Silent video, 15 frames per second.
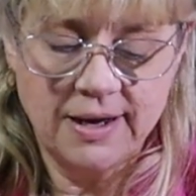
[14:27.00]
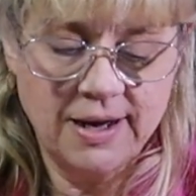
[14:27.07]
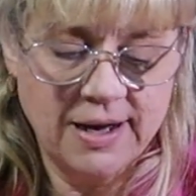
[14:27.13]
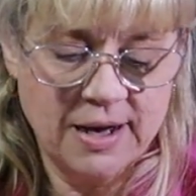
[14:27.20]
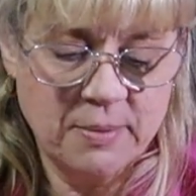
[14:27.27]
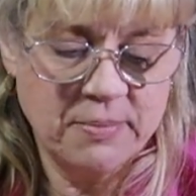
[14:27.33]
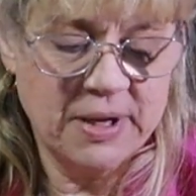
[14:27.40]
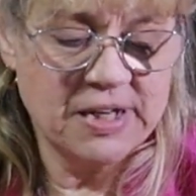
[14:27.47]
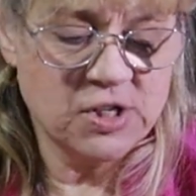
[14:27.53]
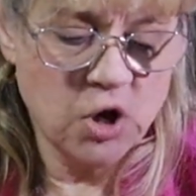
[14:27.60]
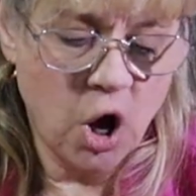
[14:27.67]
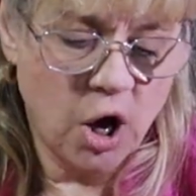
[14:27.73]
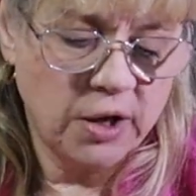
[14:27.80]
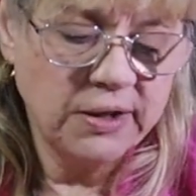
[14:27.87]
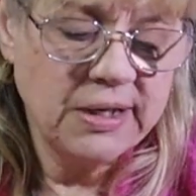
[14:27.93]
It's
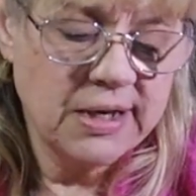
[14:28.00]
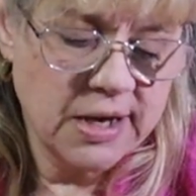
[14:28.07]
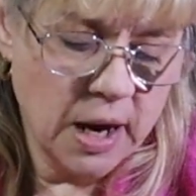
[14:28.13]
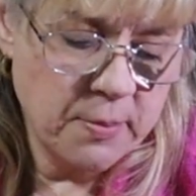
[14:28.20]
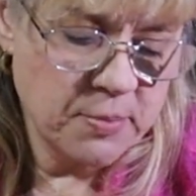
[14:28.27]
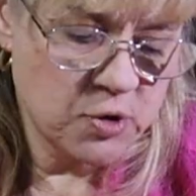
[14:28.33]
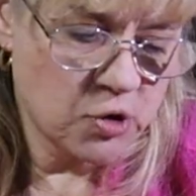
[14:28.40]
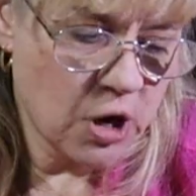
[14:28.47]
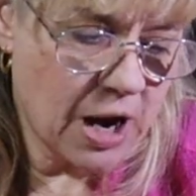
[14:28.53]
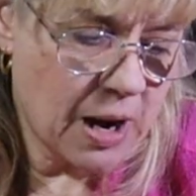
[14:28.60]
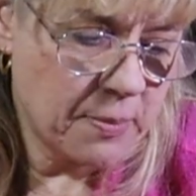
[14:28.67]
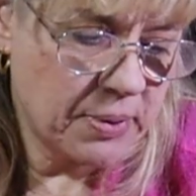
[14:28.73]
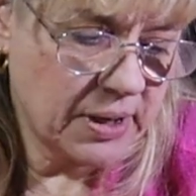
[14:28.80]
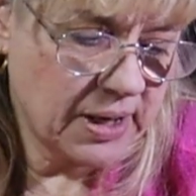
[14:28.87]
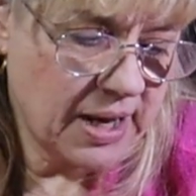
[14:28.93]
called
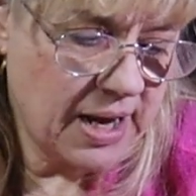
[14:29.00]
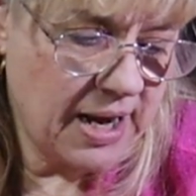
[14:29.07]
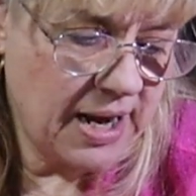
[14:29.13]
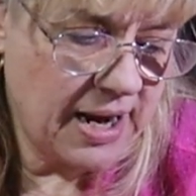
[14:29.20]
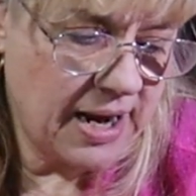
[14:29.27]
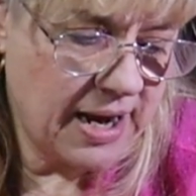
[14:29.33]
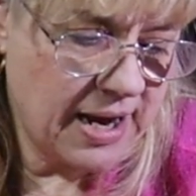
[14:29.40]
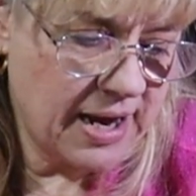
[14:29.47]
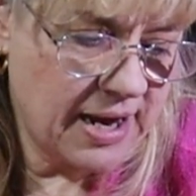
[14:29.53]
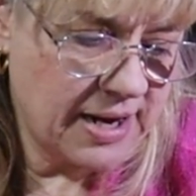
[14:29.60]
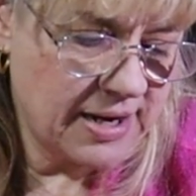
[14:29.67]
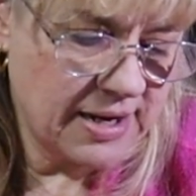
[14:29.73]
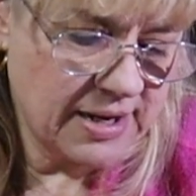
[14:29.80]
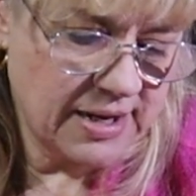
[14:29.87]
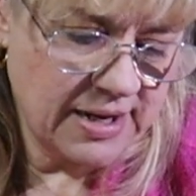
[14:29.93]
Gumdrop,
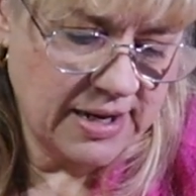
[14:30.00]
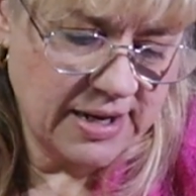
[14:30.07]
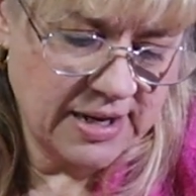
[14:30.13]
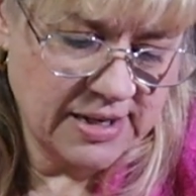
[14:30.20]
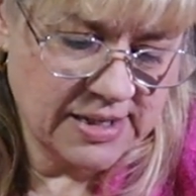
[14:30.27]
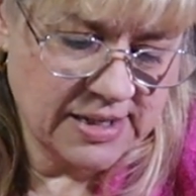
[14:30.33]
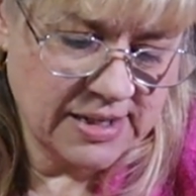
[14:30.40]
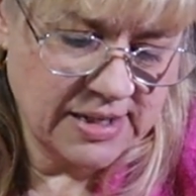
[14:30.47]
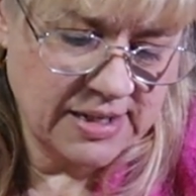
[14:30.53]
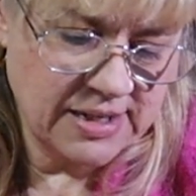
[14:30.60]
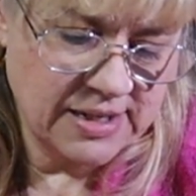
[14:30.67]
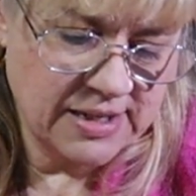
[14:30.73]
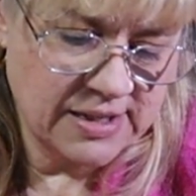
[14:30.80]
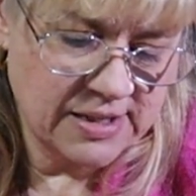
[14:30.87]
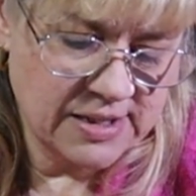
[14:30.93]
and it
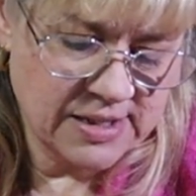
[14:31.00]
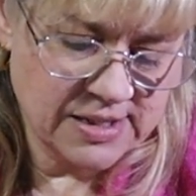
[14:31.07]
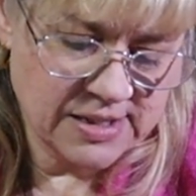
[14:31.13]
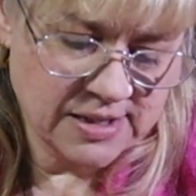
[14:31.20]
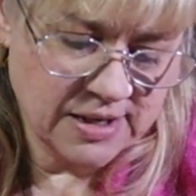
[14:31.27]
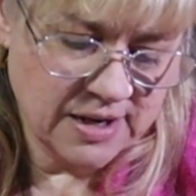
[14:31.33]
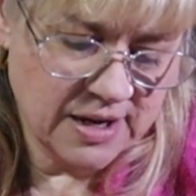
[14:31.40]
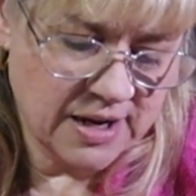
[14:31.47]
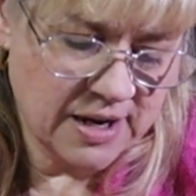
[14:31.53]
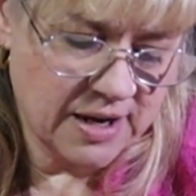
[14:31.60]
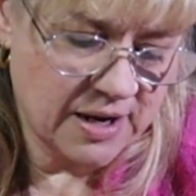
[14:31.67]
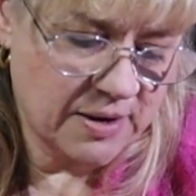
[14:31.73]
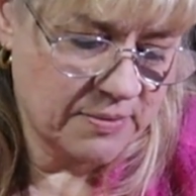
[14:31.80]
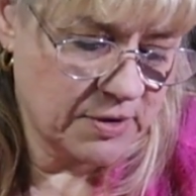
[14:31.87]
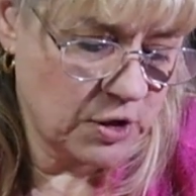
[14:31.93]
is
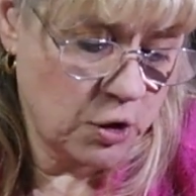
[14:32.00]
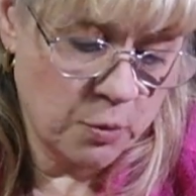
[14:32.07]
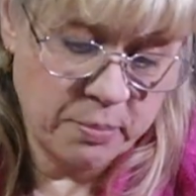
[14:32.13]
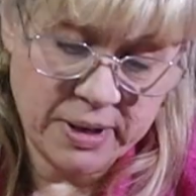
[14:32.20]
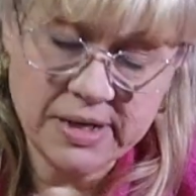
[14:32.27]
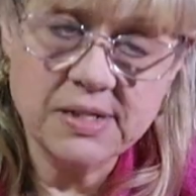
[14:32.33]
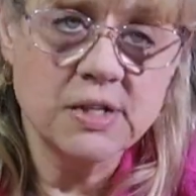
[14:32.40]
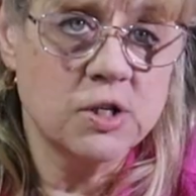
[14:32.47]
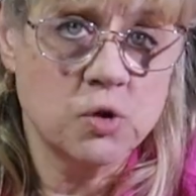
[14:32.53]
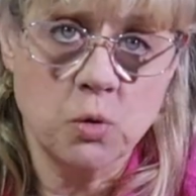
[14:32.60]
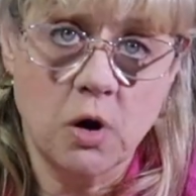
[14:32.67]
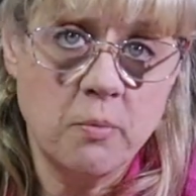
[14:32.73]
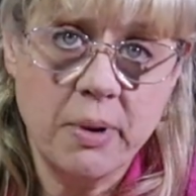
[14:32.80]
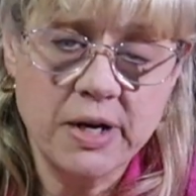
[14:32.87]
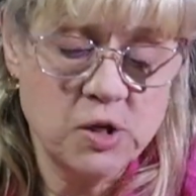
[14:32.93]
your basic
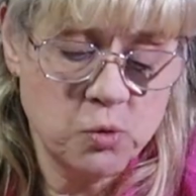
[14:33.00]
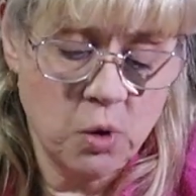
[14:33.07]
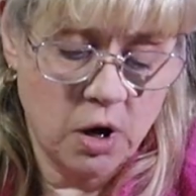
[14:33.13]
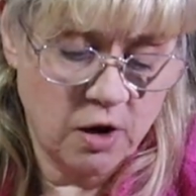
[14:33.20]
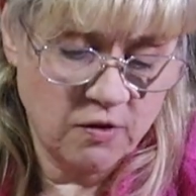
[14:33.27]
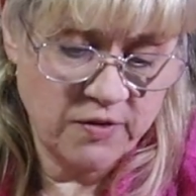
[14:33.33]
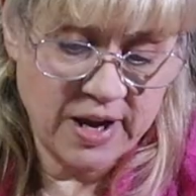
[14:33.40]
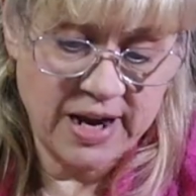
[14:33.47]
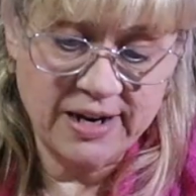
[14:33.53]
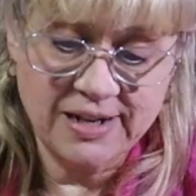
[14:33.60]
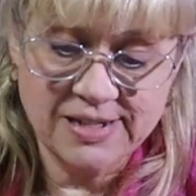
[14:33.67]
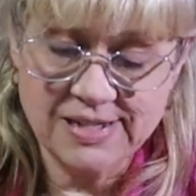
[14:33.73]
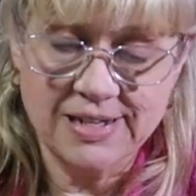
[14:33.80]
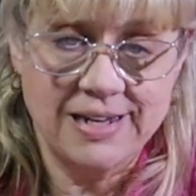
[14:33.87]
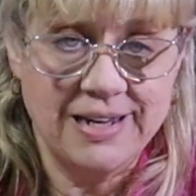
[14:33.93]
12 by 12, and
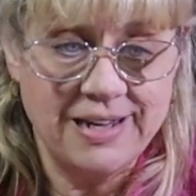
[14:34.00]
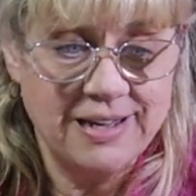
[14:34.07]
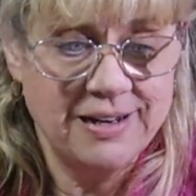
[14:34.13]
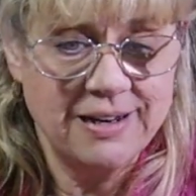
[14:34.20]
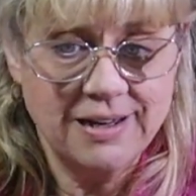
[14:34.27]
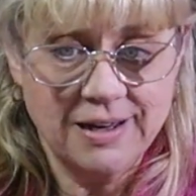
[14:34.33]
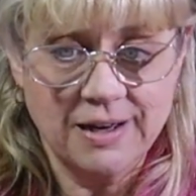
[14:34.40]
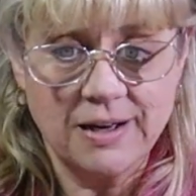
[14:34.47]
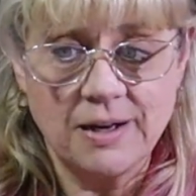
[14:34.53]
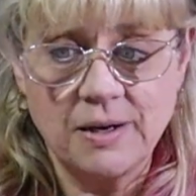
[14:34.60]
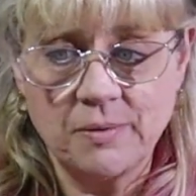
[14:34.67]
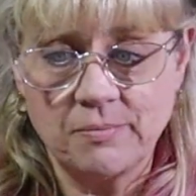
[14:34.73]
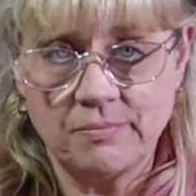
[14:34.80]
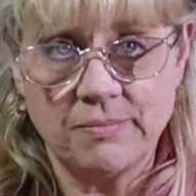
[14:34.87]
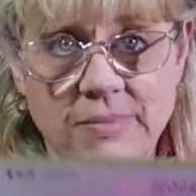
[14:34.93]
it's in
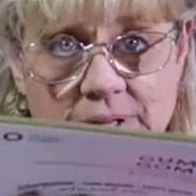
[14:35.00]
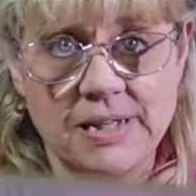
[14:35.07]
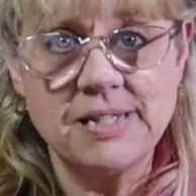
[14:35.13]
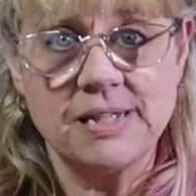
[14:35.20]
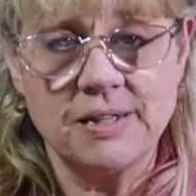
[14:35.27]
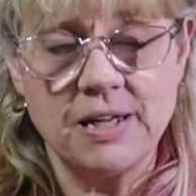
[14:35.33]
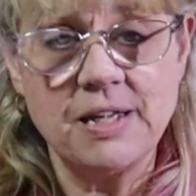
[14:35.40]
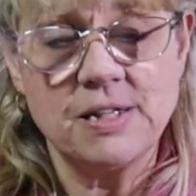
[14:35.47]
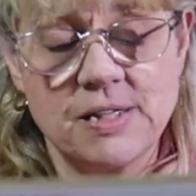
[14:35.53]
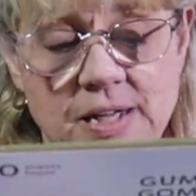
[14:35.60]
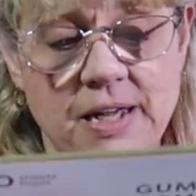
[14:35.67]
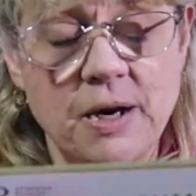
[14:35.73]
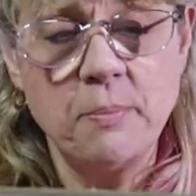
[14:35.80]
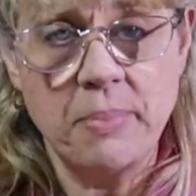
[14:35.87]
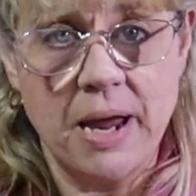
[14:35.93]

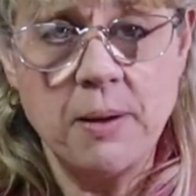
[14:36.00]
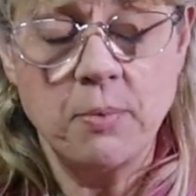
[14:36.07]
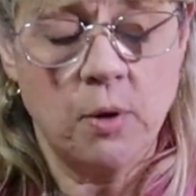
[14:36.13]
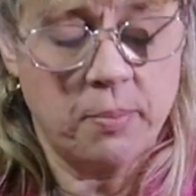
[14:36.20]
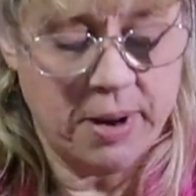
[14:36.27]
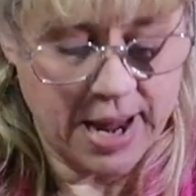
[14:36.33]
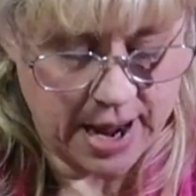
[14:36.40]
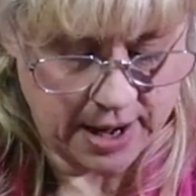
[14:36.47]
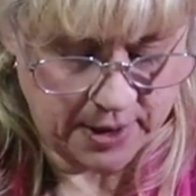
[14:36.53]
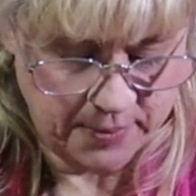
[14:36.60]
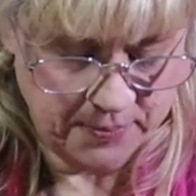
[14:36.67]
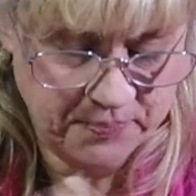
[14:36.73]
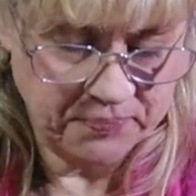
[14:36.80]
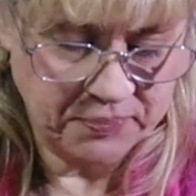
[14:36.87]
a paper pack.